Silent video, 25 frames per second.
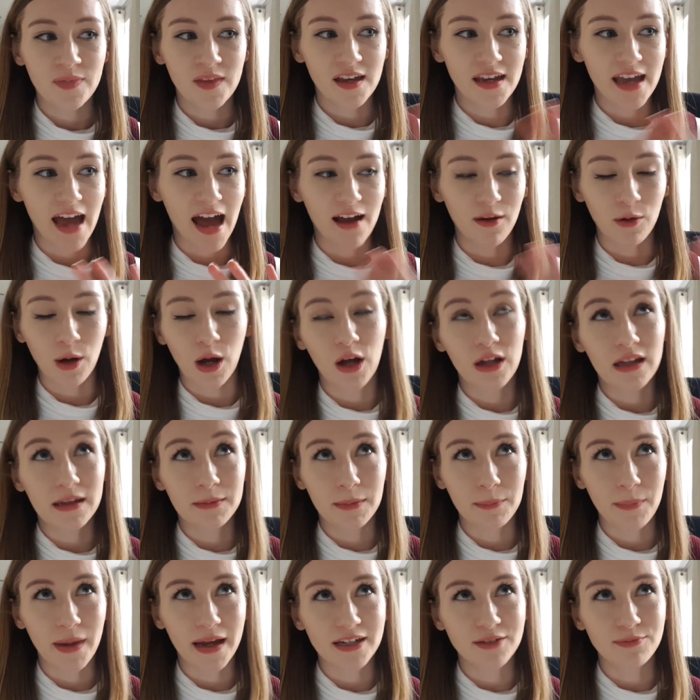yeah,
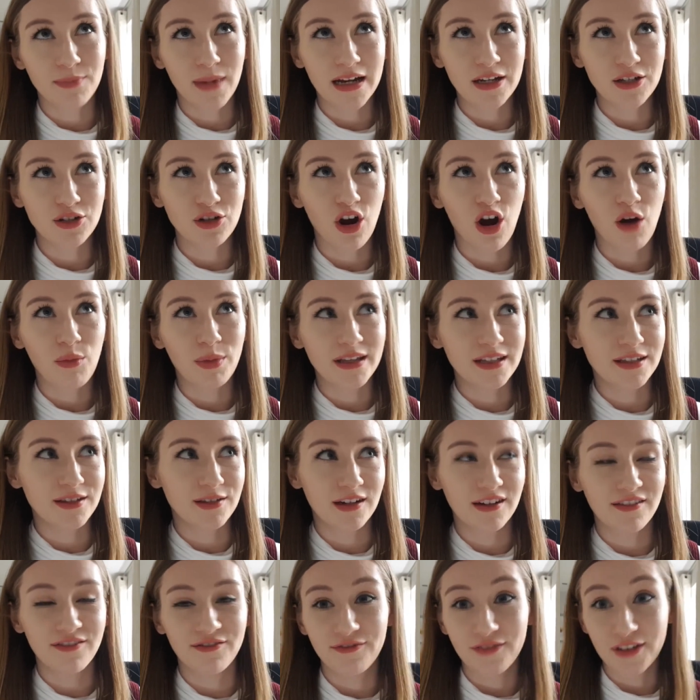well, my job is
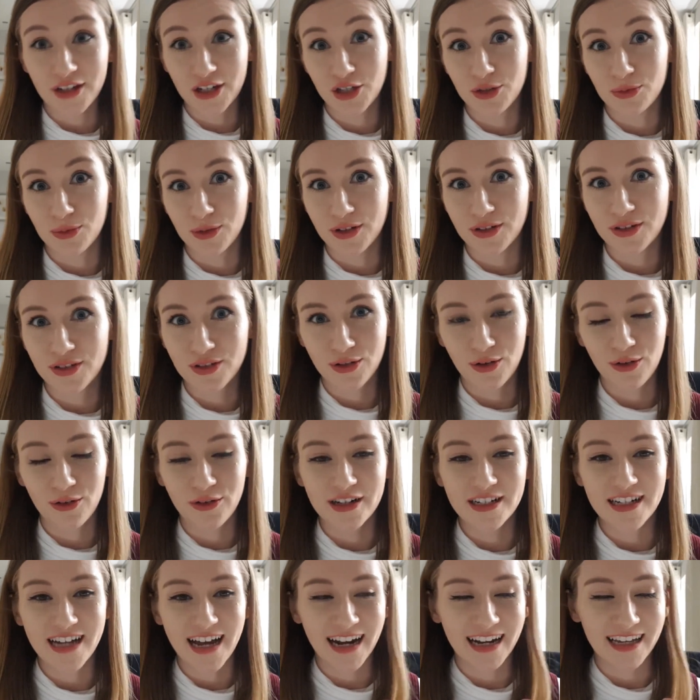sort of visual
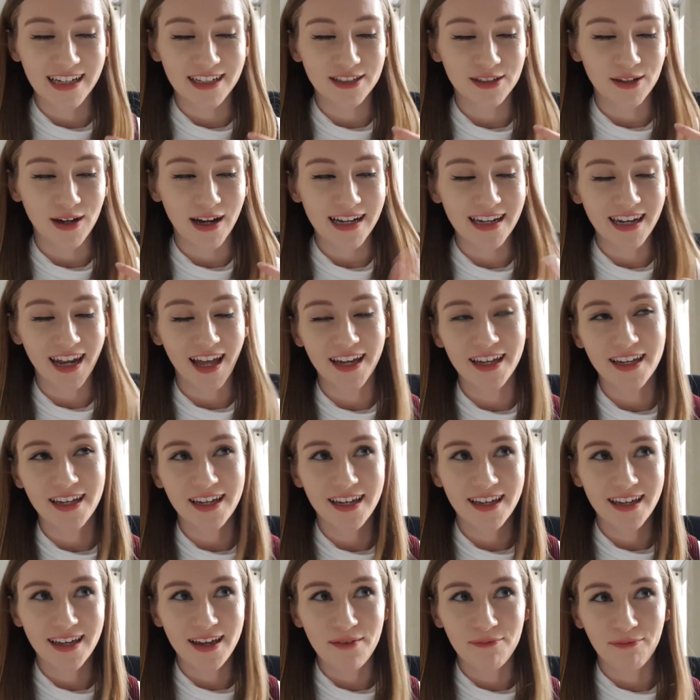storytelling, so I'd like
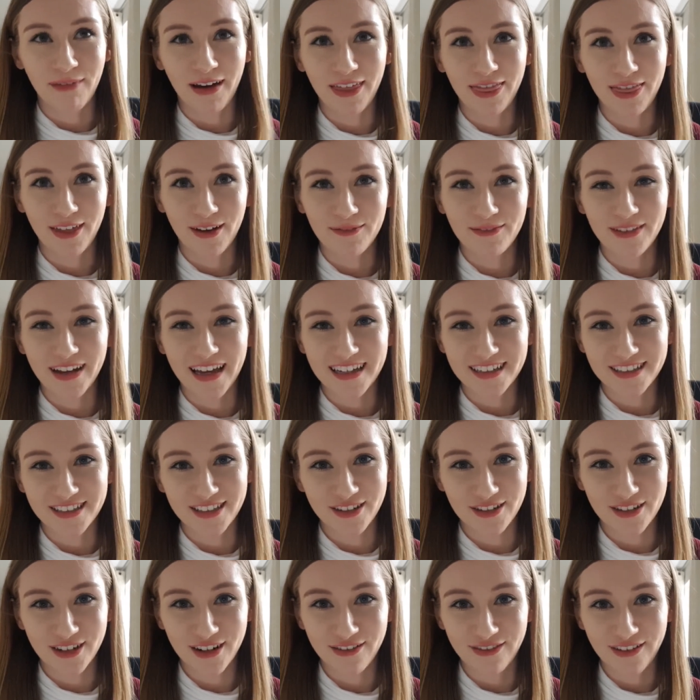my thumbnails
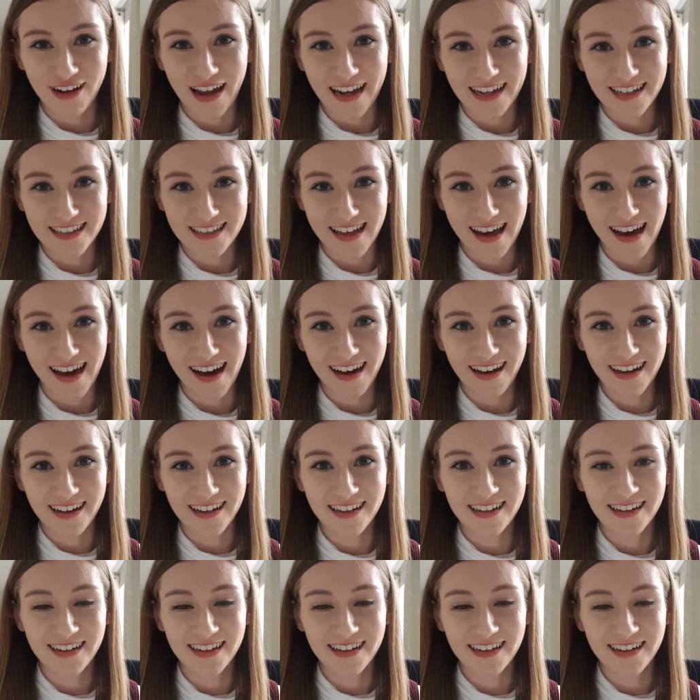to reflect that.